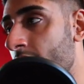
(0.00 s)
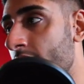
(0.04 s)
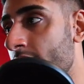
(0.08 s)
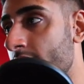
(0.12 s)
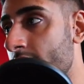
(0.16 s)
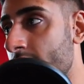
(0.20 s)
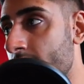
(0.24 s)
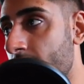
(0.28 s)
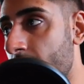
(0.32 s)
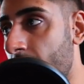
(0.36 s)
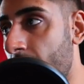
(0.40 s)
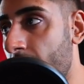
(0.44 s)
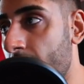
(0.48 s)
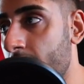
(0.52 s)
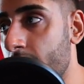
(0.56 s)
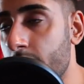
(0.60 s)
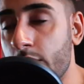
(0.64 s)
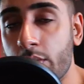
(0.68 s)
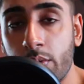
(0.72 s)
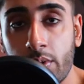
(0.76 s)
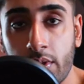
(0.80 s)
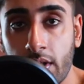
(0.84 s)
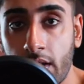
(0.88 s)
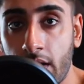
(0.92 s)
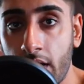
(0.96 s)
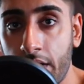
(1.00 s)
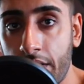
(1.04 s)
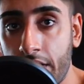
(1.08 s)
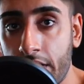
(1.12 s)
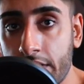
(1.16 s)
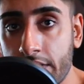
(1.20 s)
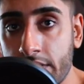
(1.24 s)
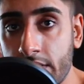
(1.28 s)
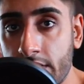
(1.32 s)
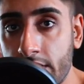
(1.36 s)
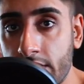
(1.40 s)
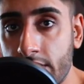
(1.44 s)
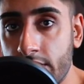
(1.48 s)
Select all the
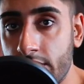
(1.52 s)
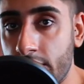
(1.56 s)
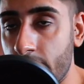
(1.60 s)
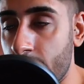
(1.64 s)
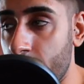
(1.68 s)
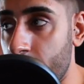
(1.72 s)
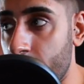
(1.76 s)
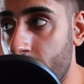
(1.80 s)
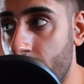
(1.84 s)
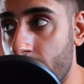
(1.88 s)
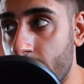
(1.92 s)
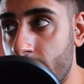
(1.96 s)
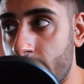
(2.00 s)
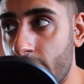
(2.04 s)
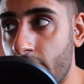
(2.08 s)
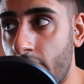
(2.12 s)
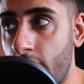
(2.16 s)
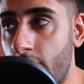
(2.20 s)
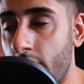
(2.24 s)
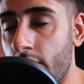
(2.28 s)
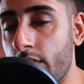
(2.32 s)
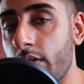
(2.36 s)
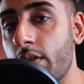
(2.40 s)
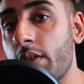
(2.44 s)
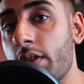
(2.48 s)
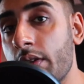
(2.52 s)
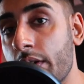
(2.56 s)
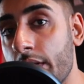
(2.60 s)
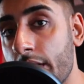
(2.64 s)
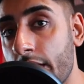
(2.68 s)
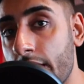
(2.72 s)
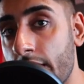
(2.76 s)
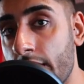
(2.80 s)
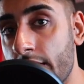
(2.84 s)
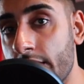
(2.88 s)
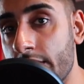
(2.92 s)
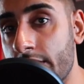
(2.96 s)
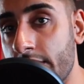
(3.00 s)
classes. So the dot
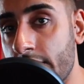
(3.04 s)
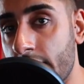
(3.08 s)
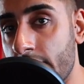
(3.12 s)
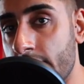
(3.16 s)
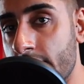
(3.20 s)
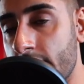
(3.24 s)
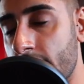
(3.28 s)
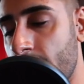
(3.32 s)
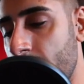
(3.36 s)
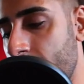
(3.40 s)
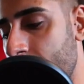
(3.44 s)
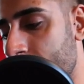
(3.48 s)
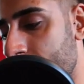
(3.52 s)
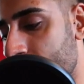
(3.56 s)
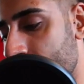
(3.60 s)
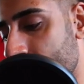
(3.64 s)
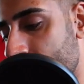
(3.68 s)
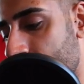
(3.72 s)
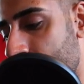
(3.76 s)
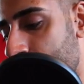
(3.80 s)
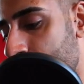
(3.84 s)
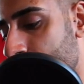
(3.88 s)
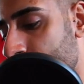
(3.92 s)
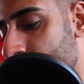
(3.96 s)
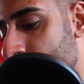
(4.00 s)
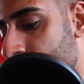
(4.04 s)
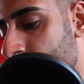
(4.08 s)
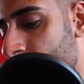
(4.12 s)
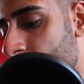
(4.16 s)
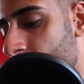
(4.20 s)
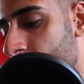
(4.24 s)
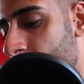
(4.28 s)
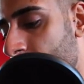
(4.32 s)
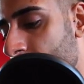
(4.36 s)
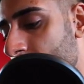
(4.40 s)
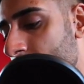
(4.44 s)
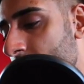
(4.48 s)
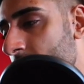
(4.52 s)
in CSS resembles a
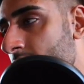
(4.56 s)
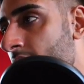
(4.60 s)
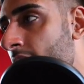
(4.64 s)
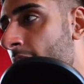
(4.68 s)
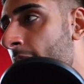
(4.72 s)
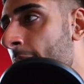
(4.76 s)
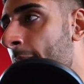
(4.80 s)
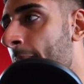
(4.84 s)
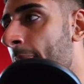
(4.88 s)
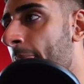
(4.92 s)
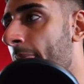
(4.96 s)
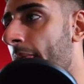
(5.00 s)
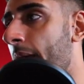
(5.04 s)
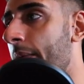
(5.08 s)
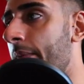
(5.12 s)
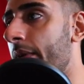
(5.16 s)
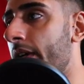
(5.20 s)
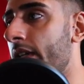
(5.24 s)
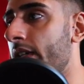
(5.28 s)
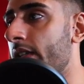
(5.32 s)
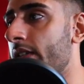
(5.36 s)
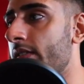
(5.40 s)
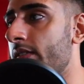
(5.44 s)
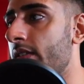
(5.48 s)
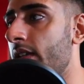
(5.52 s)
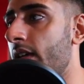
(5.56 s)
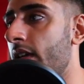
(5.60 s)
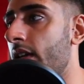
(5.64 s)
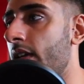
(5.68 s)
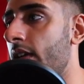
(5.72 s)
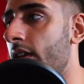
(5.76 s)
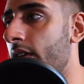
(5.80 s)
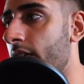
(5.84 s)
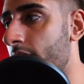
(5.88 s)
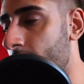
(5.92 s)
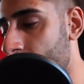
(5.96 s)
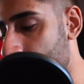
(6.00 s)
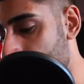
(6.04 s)
class. And we're going to
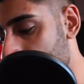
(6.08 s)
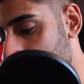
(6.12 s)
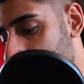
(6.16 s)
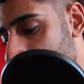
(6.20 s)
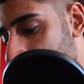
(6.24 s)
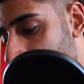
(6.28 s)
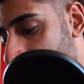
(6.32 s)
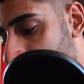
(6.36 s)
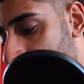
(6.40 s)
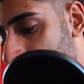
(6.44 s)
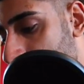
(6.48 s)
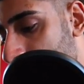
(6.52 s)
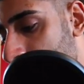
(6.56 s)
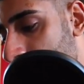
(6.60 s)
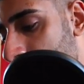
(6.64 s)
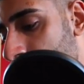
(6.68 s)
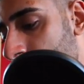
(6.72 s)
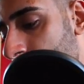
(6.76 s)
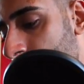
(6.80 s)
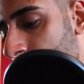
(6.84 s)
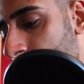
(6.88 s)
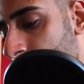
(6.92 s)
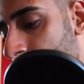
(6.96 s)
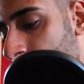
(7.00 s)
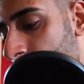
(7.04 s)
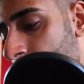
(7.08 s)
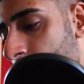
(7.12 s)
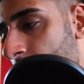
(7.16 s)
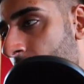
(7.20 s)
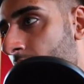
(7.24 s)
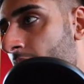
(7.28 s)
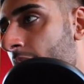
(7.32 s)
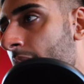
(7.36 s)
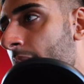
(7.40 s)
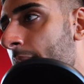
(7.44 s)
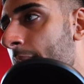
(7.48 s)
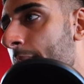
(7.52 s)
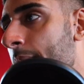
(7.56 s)
say adjust
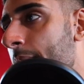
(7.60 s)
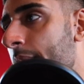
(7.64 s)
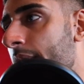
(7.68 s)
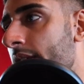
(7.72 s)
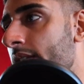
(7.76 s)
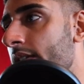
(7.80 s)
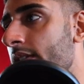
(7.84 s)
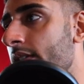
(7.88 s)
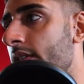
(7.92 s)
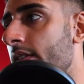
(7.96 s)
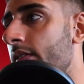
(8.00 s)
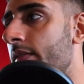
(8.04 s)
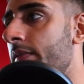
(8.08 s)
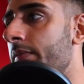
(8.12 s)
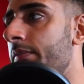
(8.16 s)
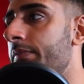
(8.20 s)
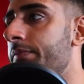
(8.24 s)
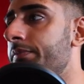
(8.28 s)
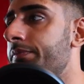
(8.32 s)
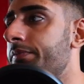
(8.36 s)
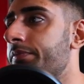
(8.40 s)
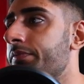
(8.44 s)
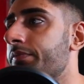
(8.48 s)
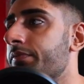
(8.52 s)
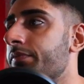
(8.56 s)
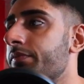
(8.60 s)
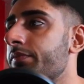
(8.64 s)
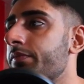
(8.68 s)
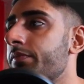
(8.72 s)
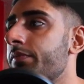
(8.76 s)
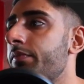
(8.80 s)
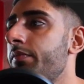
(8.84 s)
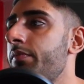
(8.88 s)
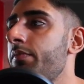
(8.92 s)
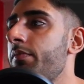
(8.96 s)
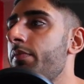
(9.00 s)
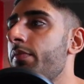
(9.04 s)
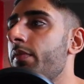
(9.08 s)
button.
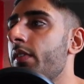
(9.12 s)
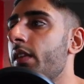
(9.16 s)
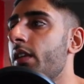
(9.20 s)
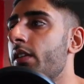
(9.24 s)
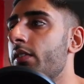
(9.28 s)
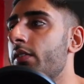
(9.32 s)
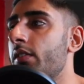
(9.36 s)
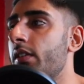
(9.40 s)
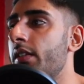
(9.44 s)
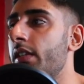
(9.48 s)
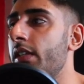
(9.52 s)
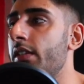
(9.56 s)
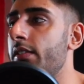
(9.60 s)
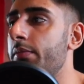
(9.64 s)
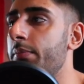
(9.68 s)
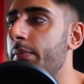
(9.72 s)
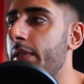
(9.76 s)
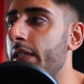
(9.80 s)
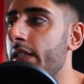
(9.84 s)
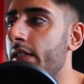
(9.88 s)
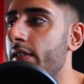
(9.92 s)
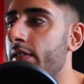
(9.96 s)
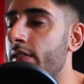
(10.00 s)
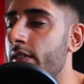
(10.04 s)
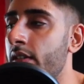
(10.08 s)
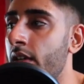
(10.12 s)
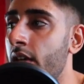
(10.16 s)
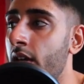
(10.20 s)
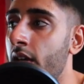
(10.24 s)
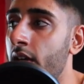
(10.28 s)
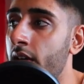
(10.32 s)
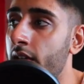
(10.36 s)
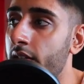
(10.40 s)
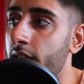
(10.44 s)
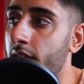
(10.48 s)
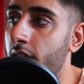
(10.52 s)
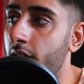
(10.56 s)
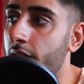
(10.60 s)
So this means
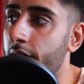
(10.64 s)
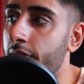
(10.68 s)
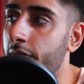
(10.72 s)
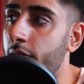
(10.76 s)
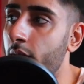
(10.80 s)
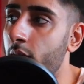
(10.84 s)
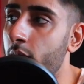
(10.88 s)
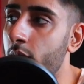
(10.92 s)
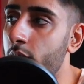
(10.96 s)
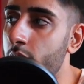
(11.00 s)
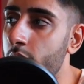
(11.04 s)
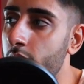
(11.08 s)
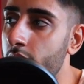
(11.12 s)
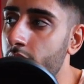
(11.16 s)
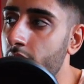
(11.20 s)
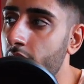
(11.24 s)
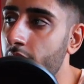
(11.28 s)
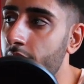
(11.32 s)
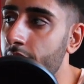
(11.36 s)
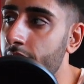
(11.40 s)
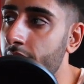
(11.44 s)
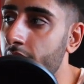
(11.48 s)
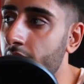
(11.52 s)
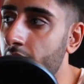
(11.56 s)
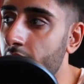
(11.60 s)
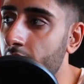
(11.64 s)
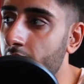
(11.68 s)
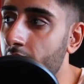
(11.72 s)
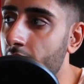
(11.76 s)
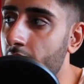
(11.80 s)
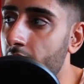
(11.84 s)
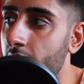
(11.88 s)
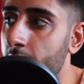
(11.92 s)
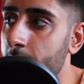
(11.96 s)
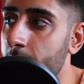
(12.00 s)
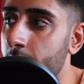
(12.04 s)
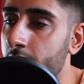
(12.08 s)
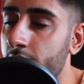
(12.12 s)
that for all of the
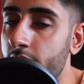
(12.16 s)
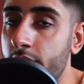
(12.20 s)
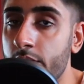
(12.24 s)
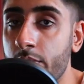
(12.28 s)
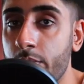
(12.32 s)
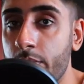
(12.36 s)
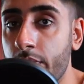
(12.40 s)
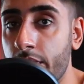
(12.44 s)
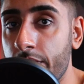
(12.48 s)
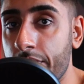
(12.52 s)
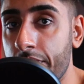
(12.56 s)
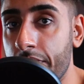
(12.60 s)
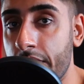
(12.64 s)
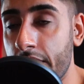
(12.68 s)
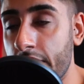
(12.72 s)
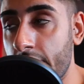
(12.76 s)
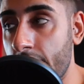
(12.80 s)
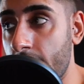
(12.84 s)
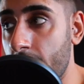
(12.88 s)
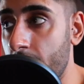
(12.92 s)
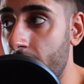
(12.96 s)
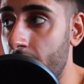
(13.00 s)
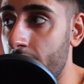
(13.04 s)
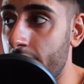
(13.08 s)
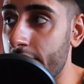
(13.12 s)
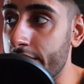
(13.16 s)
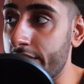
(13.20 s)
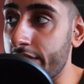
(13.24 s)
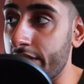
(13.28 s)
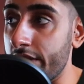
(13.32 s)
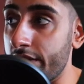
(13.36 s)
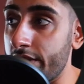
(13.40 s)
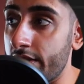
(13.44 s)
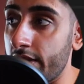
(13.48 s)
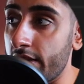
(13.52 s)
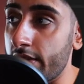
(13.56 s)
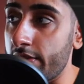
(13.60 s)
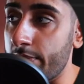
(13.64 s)
elements with the class
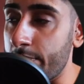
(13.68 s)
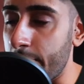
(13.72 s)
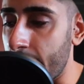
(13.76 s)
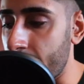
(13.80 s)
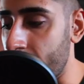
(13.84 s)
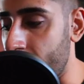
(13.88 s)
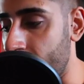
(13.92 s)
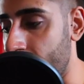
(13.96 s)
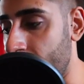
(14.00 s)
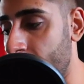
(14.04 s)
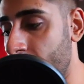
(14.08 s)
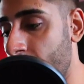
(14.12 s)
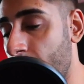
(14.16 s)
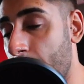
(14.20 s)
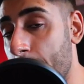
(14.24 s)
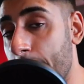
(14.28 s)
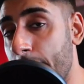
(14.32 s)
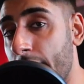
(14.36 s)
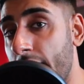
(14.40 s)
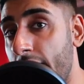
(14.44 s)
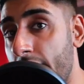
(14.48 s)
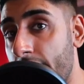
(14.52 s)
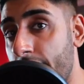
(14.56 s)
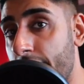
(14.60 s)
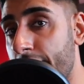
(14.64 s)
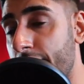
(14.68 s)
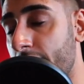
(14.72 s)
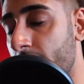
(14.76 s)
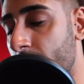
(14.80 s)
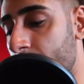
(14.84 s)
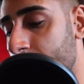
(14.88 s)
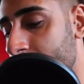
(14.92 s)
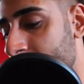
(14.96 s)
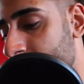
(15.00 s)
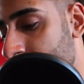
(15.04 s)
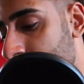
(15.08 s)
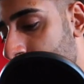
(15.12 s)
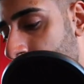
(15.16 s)
adjust button, apply the
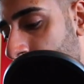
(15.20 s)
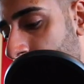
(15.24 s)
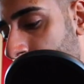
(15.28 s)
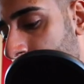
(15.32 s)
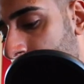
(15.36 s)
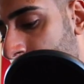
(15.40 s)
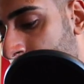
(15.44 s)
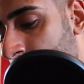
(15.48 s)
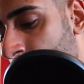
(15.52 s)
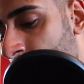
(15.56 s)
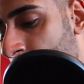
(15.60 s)
following styles.